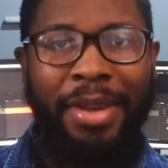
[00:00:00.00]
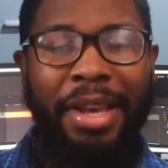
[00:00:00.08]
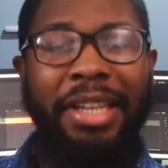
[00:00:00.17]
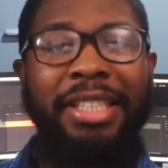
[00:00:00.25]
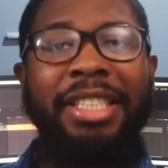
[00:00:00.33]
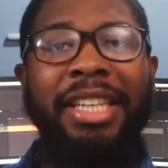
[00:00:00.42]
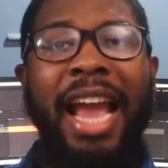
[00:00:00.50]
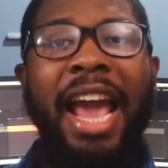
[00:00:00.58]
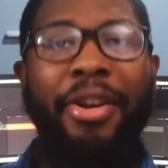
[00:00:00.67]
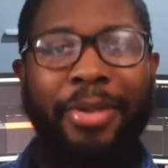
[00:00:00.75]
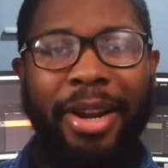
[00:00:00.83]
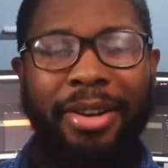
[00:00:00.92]
in
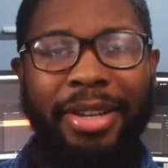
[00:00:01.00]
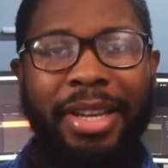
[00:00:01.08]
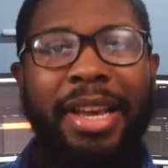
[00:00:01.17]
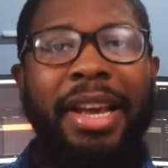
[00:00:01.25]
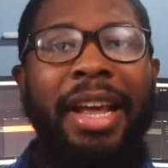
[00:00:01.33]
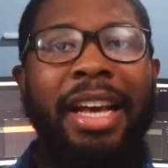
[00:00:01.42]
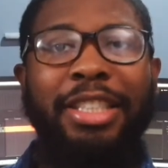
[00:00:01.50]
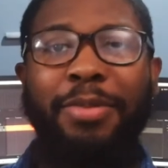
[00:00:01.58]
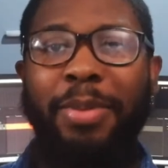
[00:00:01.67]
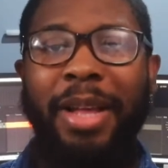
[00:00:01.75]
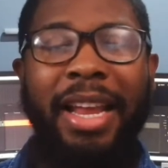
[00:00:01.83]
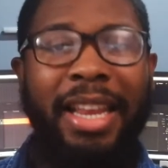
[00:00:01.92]
January
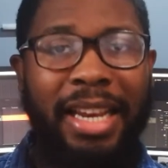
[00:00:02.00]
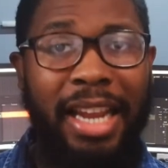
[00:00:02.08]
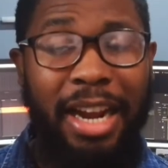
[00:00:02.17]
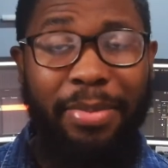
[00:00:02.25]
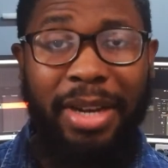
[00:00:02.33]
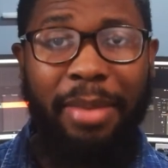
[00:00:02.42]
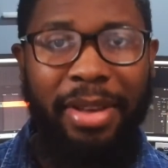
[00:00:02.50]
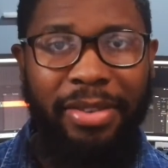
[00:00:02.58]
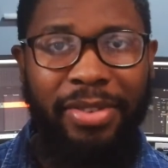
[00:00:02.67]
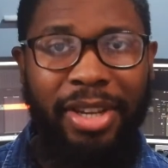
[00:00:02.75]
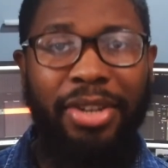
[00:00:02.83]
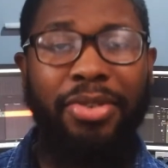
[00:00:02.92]
explaining their upcoming
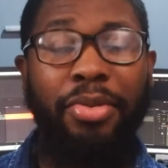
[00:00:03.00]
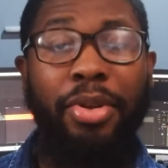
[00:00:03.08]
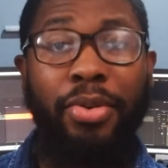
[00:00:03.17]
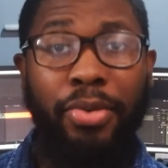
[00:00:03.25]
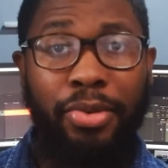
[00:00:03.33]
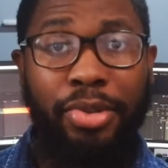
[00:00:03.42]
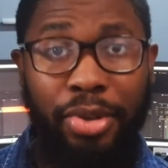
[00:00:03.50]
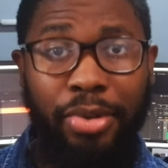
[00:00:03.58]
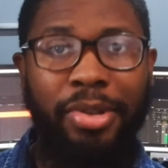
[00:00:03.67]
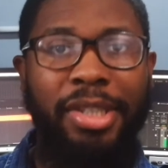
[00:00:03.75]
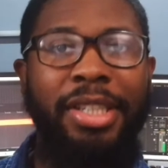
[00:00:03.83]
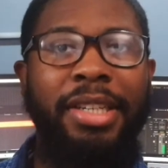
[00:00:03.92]
vehicle, the Cruise
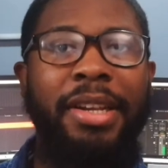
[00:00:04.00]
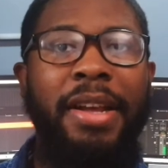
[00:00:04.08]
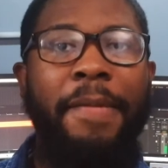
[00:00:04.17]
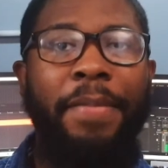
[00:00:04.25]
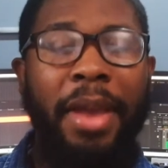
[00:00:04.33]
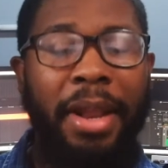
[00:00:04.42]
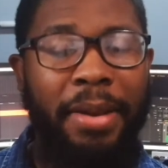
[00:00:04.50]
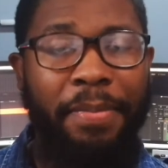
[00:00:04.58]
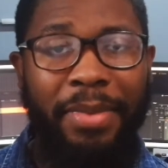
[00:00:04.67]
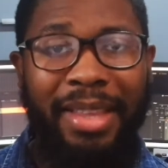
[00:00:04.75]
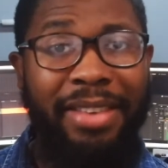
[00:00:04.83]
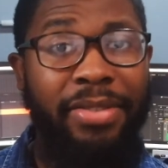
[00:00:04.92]
Origin. And
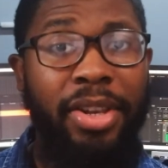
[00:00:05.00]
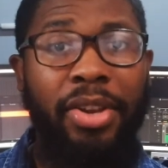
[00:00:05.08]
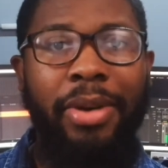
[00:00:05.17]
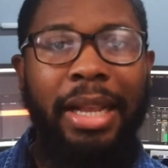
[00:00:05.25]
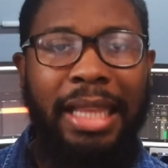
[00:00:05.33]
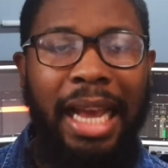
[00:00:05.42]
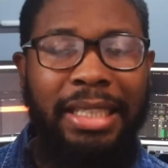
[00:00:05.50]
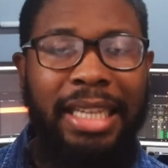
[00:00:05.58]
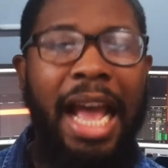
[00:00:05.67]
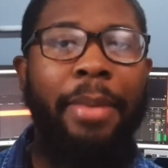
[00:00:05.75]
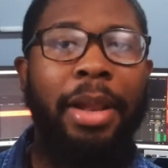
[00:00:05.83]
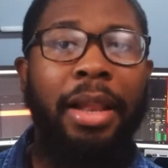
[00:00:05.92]
even though at that
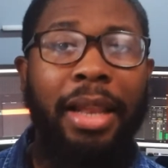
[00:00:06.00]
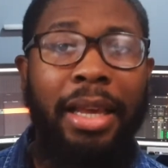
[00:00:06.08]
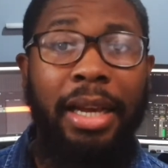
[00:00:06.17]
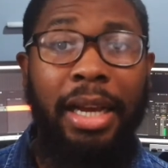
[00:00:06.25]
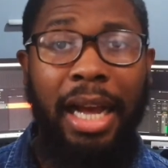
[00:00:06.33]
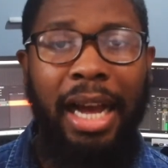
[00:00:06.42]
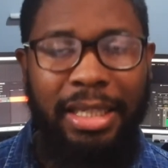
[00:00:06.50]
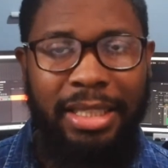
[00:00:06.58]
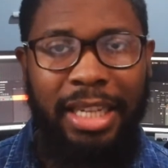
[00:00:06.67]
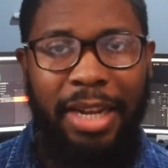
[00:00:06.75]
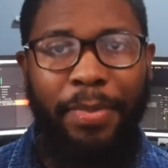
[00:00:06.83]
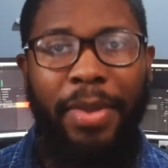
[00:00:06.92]
time it looked like a
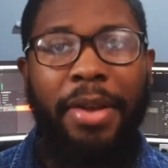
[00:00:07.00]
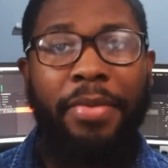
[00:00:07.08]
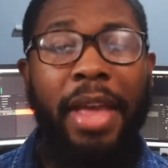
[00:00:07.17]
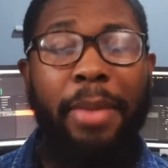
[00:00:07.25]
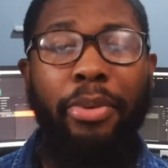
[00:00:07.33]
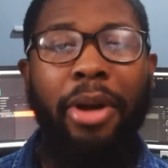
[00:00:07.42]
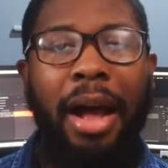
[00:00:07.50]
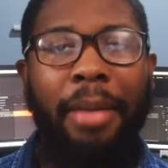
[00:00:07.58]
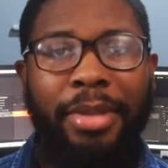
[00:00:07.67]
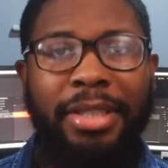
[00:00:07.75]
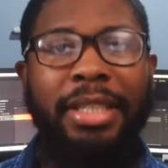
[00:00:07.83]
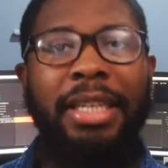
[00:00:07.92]
concept, they
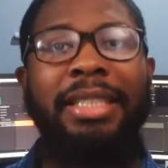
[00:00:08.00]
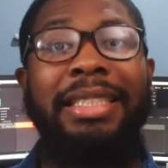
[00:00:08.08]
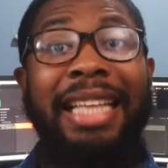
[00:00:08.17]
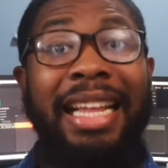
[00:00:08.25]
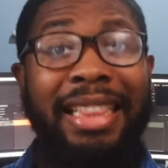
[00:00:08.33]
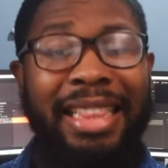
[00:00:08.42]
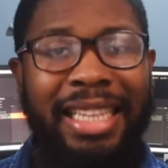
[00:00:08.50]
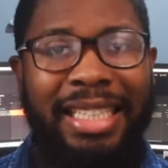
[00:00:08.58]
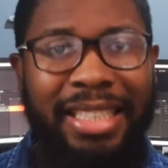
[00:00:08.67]
promised us that this